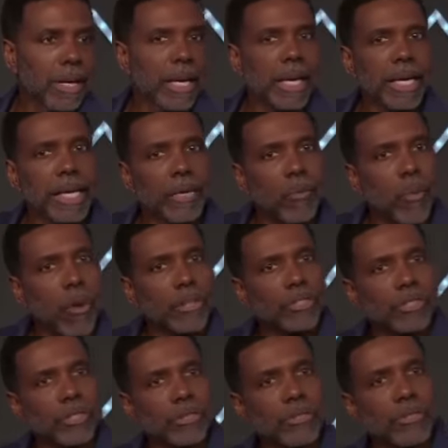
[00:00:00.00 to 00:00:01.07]
He
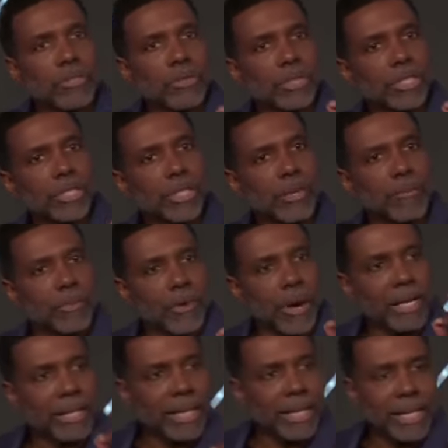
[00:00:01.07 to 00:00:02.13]
wants you to accept your
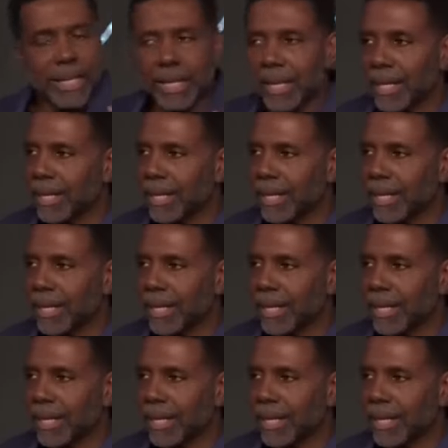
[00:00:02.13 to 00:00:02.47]
identity.